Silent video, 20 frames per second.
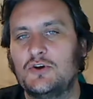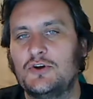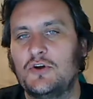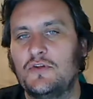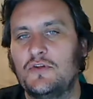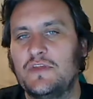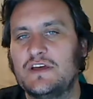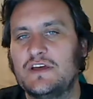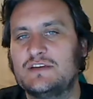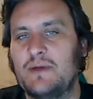
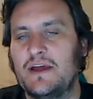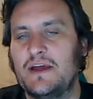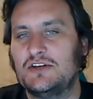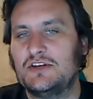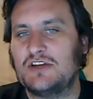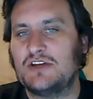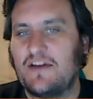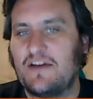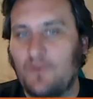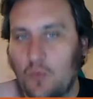on this
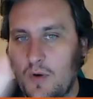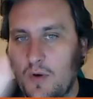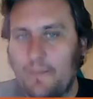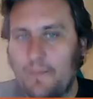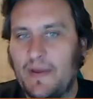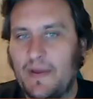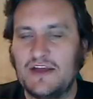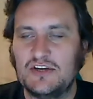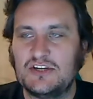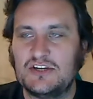page to have a
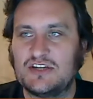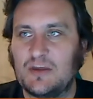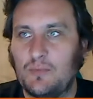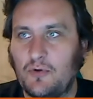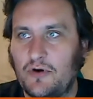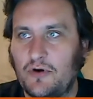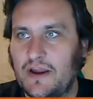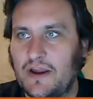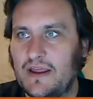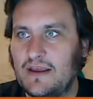one-page
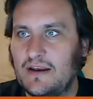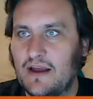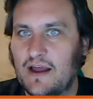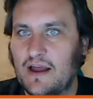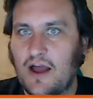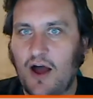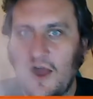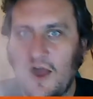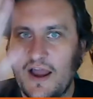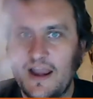summary,
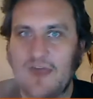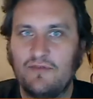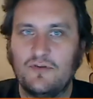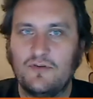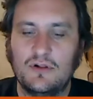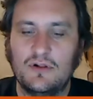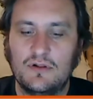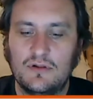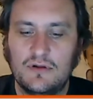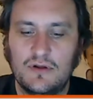like a
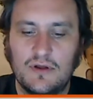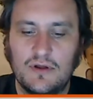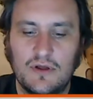high-level,